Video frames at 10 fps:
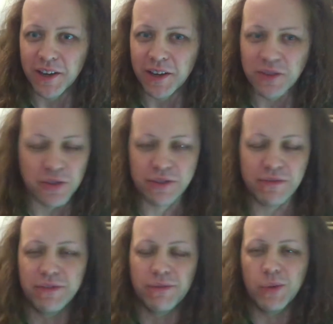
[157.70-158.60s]

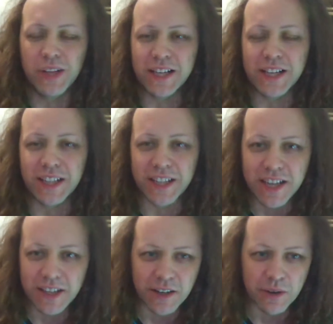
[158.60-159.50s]
just
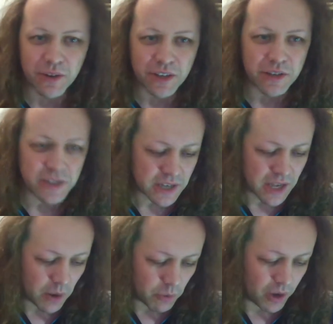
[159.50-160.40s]
willy-nilly, we've got to use this.
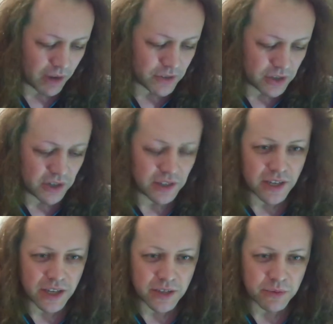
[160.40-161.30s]
What I've done
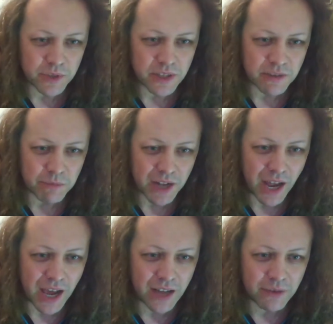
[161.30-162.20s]
is these have been
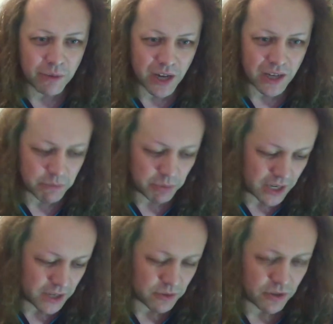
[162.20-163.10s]
hand wired in
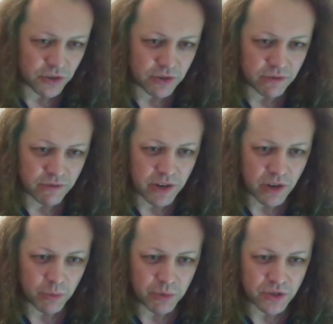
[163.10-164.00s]
place with oxygen-free
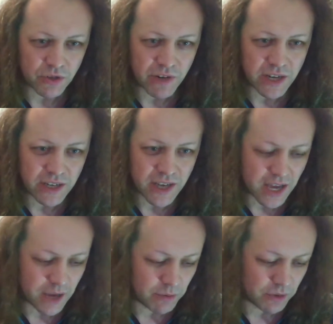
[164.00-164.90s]
copper screened
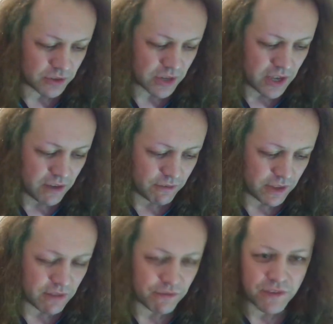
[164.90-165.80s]
cables,
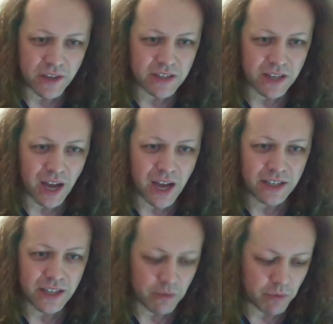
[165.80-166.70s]
and they fit
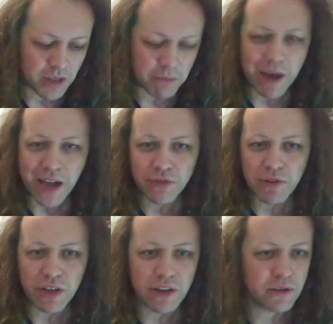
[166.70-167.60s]
tidily in where the
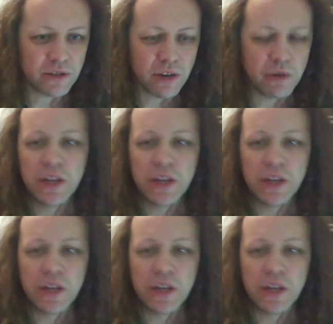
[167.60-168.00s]
battery goes. So